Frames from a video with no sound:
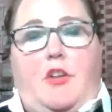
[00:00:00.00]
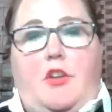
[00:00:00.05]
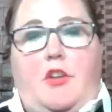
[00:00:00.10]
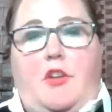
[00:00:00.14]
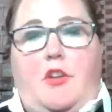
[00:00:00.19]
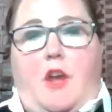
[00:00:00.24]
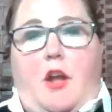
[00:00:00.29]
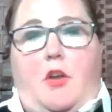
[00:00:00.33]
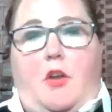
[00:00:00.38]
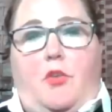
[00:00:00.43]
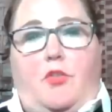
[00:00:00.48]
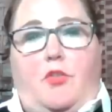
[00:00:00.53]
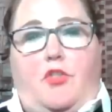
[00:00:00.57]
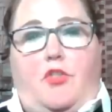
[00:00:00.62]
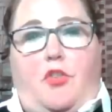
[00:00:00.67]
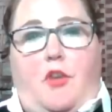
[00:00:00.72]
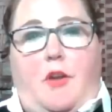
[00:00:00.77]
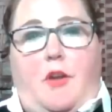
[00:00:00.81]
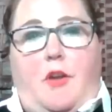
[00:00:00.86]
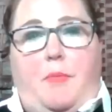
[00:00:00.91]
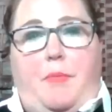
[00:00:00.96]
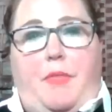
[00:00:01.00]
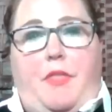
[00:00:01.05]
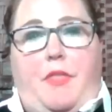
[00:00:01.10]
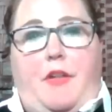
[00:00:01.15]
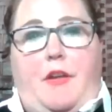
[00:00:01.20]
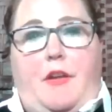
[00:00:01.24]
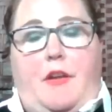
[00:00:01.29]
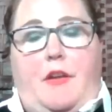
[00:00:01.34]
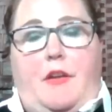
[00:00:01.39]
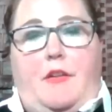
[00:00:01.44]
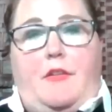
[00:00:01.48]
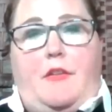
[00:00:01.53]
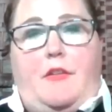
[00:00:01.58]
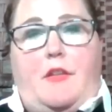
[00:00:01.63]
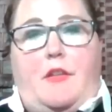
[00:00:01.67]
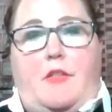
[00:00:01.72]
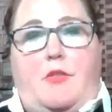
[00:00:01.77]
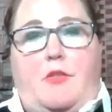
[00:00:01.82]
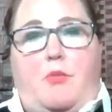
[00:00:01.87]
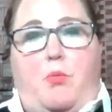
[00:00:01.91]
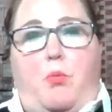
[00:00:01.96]
to Donald Trump,
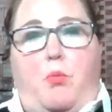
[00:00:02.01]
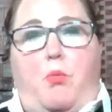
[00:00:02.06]
the